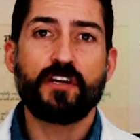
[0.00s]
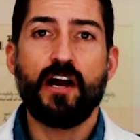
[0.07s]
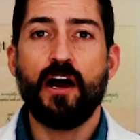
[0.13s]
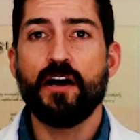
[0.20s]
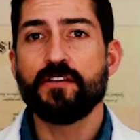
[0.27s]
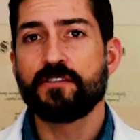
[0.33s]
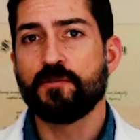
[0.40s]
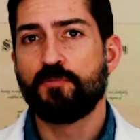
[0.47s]

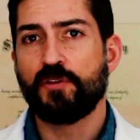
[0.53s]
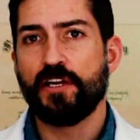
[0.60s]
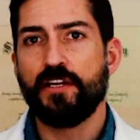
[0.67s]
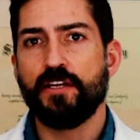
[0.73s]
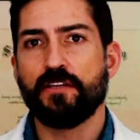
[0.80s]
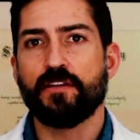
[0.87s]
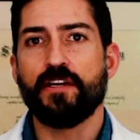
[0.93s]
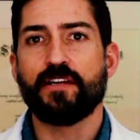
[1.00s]

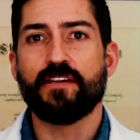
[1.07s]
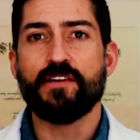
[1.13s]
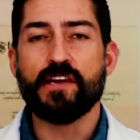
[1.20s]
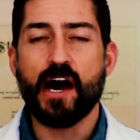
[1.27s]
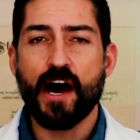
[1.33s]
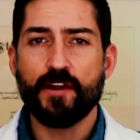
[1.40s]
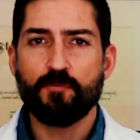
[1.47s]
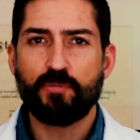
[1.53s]
contemplating like
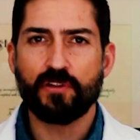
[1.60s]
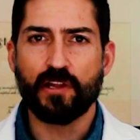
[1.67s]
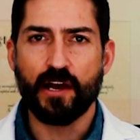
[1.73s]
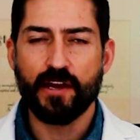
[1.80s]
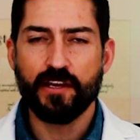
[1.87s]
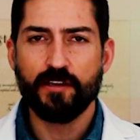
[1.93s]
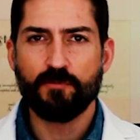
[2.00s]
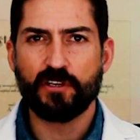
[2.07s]
not
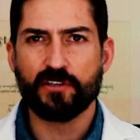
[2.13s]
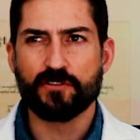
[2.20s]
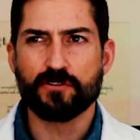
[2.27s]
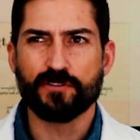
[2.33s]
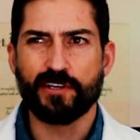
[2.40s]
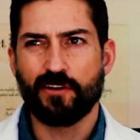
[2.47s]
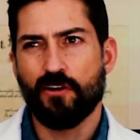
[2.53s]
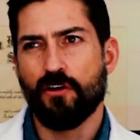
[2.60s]
applying because
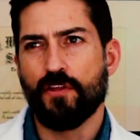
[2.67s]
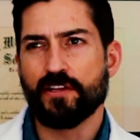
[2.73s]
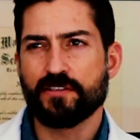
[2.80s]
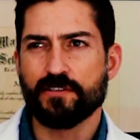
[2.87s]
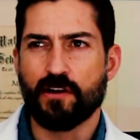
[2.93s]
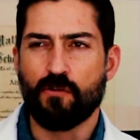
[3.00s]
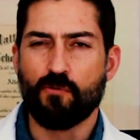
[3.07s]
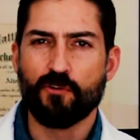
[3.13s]
you're like, oh,
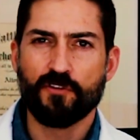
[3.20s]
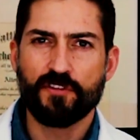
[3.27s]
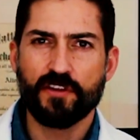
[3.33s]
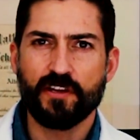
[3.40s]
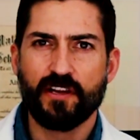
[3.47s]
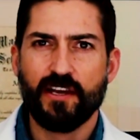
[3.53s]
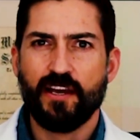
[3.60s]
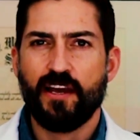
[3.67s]
that's not worth
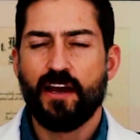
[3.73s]
it.